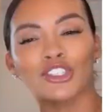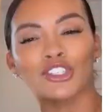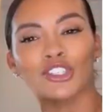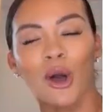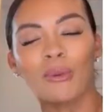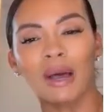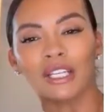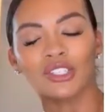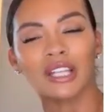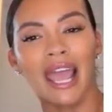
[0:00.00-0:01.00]
obscure
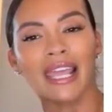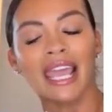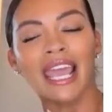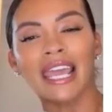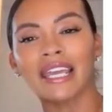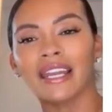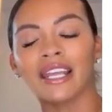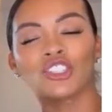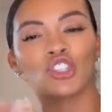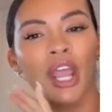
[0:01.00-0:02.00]
hashtag and shade-throwing
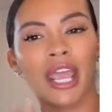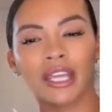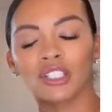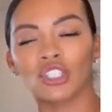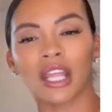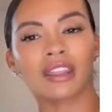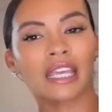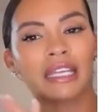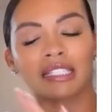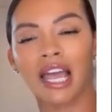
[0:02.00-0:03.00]
emoji.
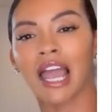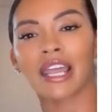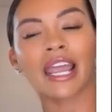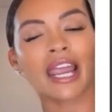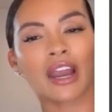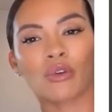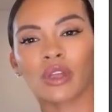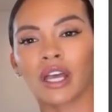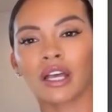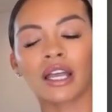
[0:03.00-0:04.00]
Podcast
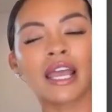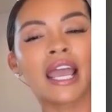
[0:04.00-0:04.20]
hosts began